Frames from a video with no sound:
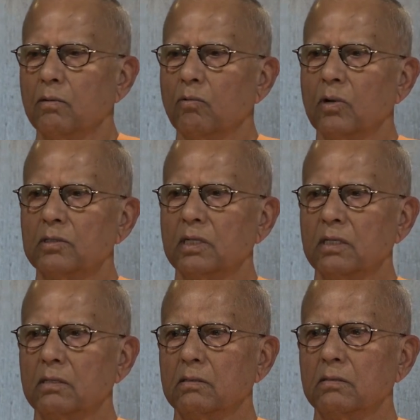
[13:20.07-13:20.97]
One
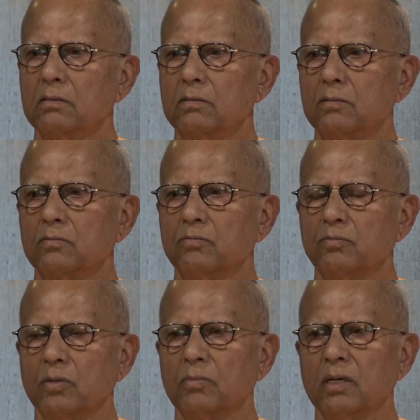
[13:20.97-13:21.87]
day,
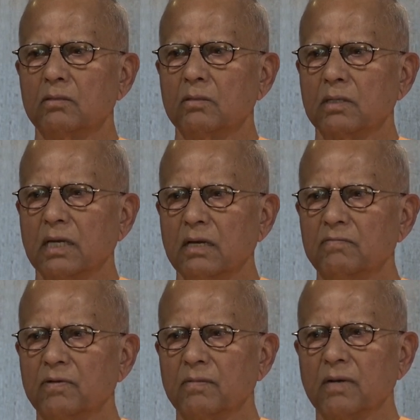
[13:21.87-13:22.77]
Brahmananda
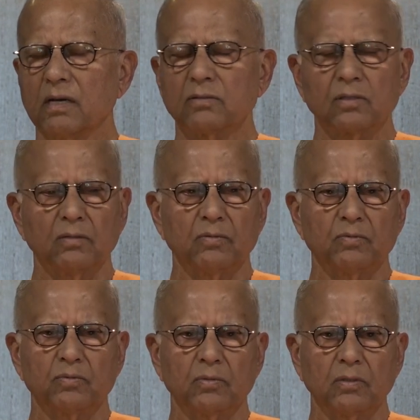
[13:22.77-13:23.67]
came from
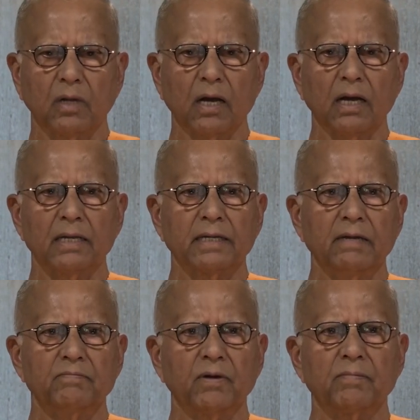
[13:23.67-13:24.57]
Rakhal
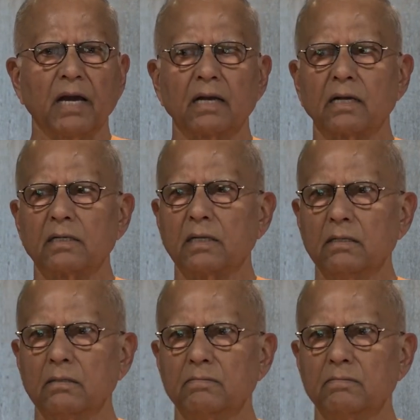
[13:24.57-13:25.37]
came from Calcutta.